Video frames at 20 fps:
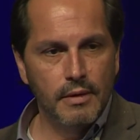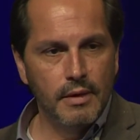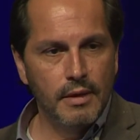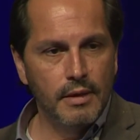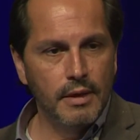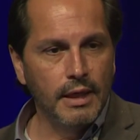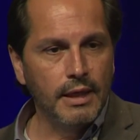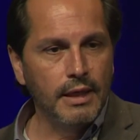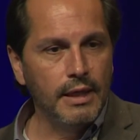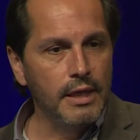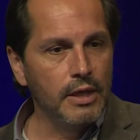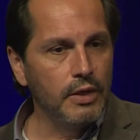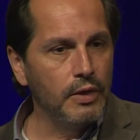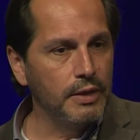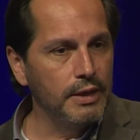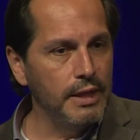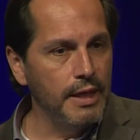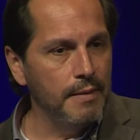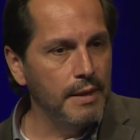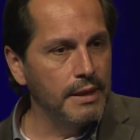the clinical
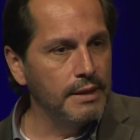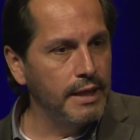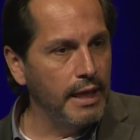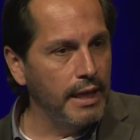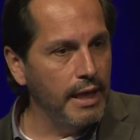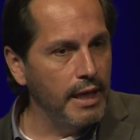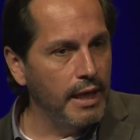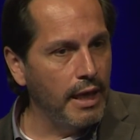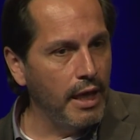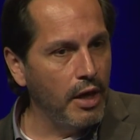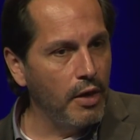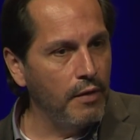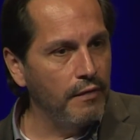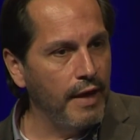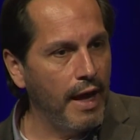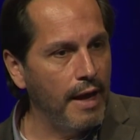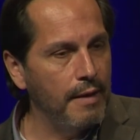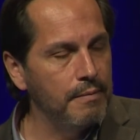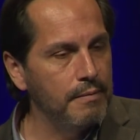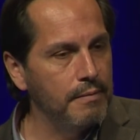team that's taking care of
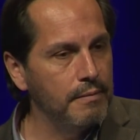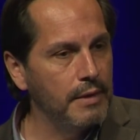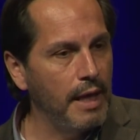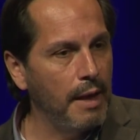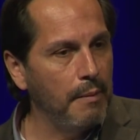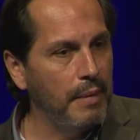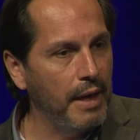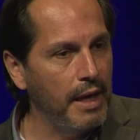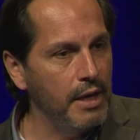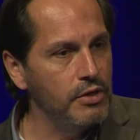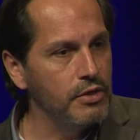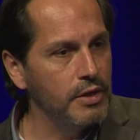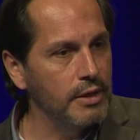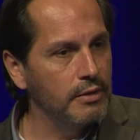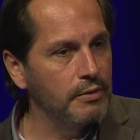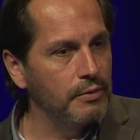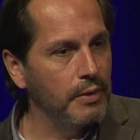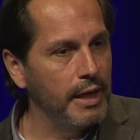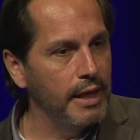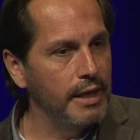that patient,
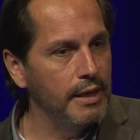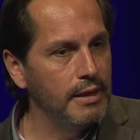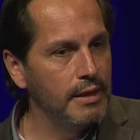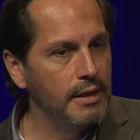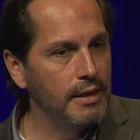right?